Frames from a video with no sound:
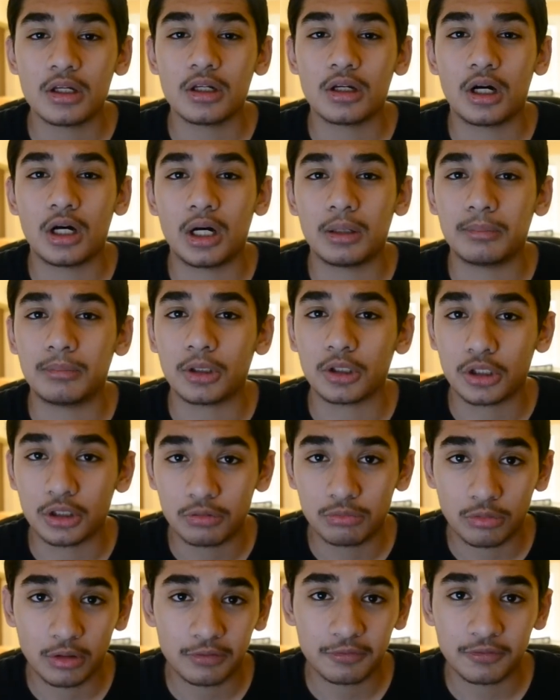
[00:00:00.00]
Um, a good
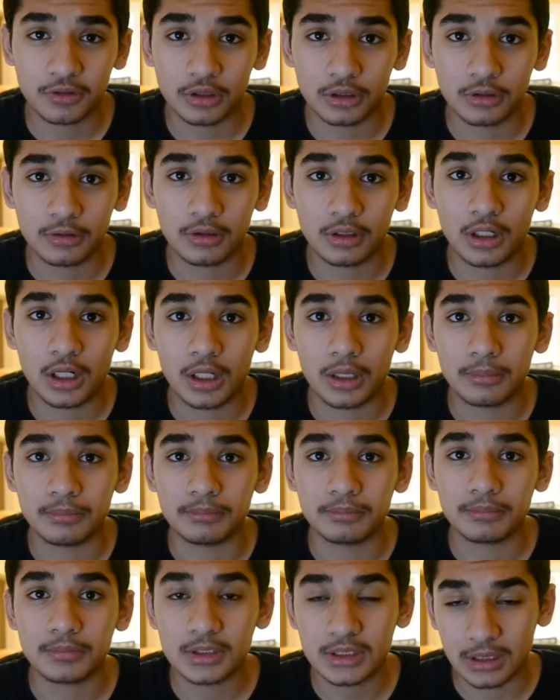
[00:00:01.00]
one for
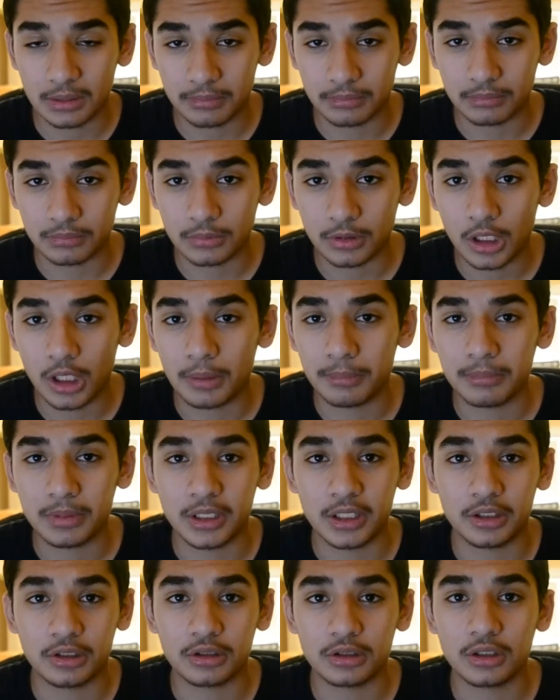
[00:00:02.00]
um, some um,
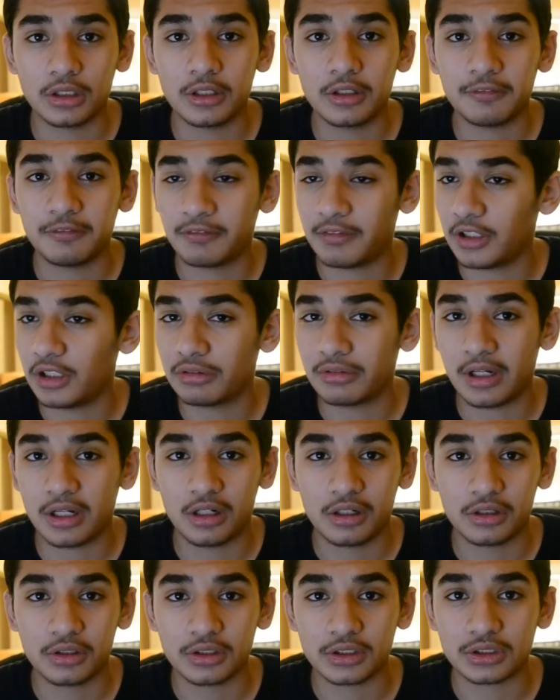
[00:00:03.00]
beginner video
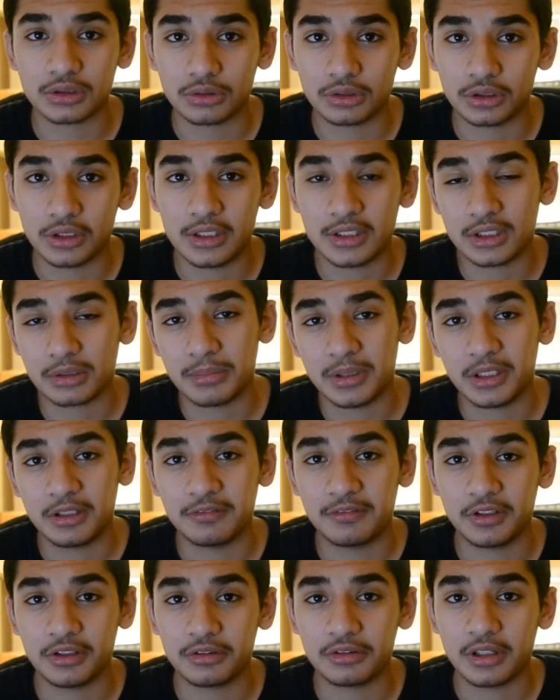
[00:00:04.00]
editors or intermediate
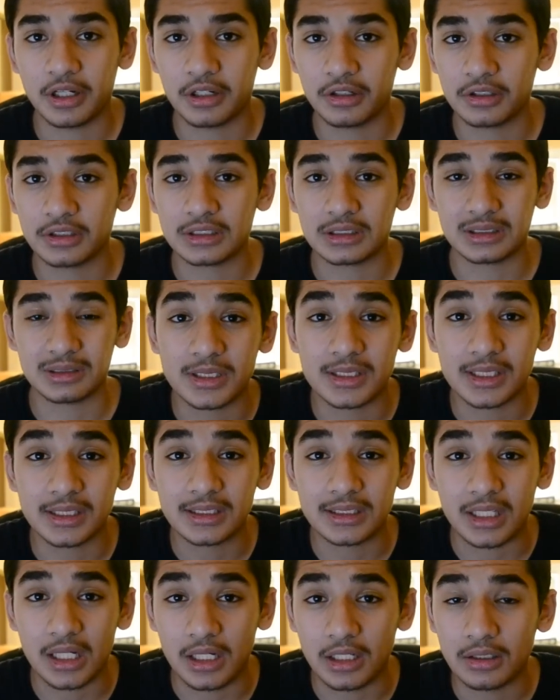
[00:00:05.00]
video editors is
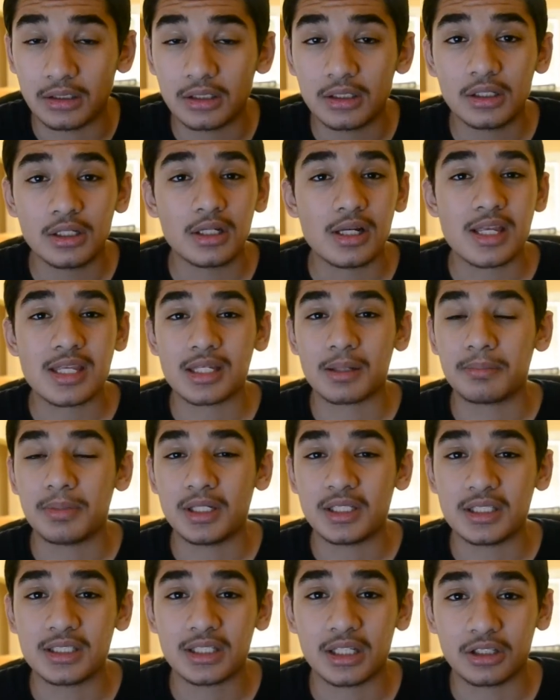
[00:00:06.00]
sixteen. Some P
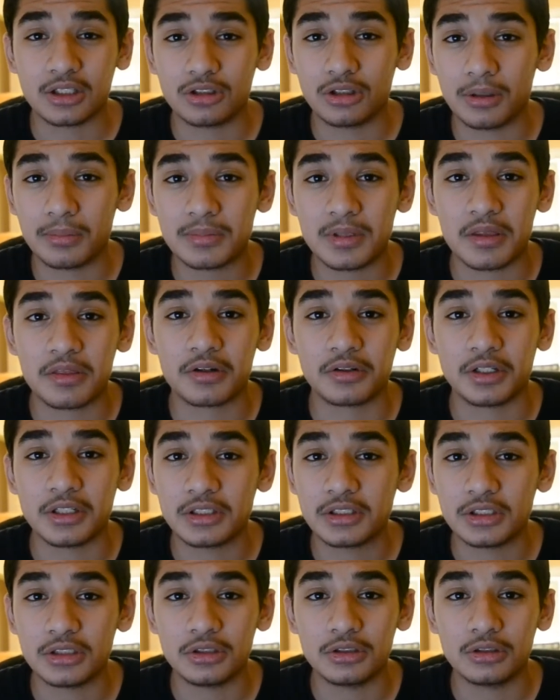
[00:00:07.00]
Cs can go up to
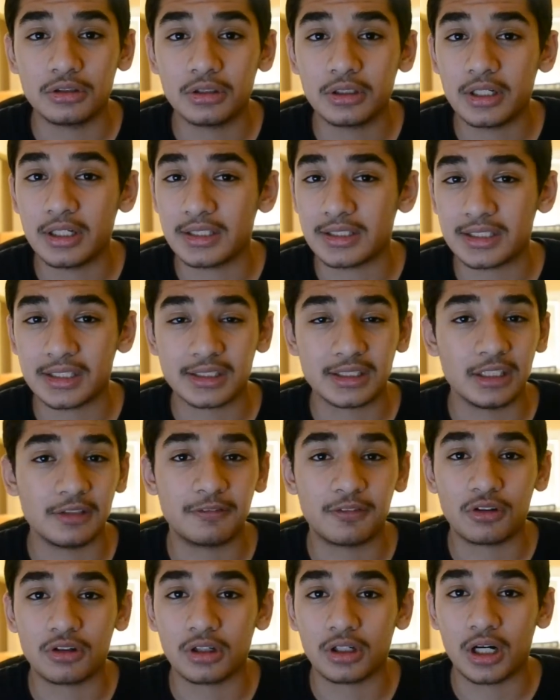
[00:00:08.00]
thirty-two and
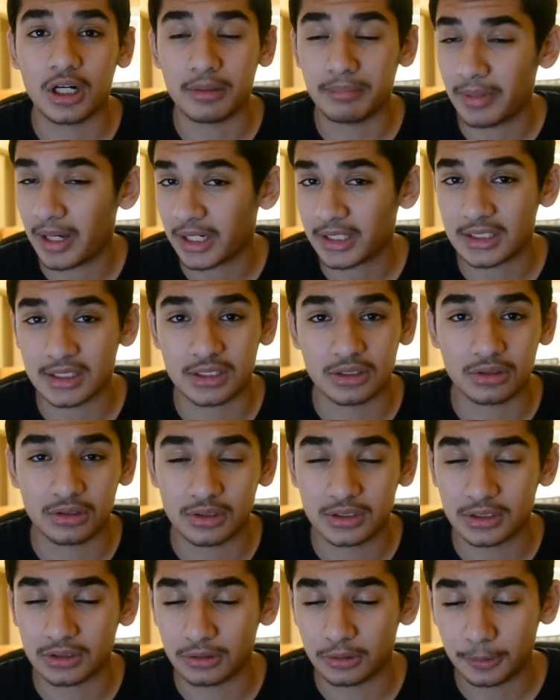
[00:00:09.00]
sixty-four on Maxes
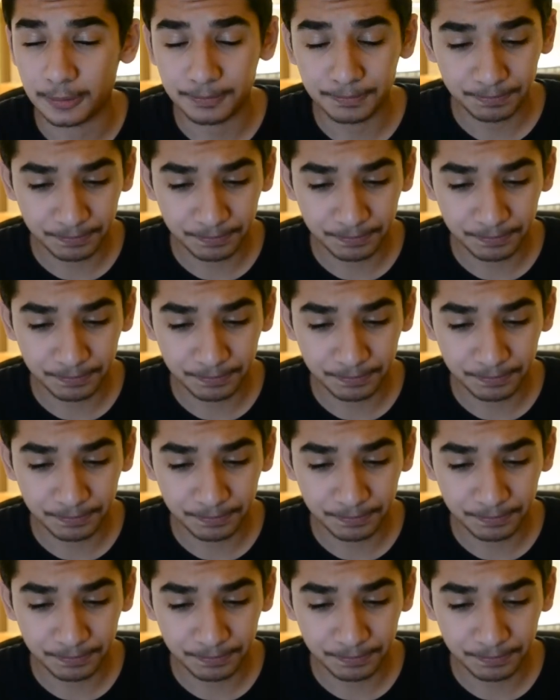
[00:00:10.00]
also.